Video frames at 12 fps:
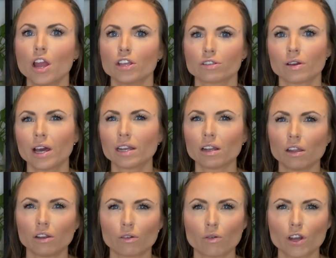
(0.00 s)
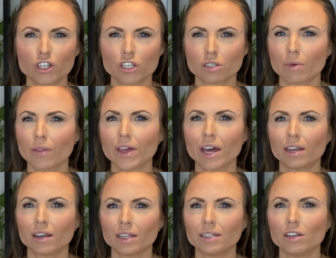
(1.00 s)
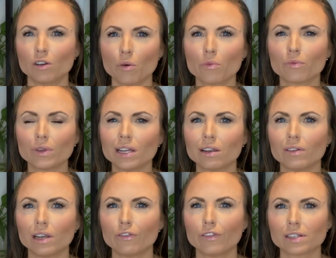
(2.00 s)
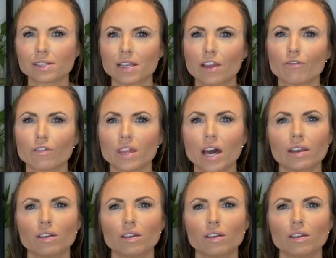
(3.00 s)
So I had a lot of questions about that, and I did not really feel safe with that.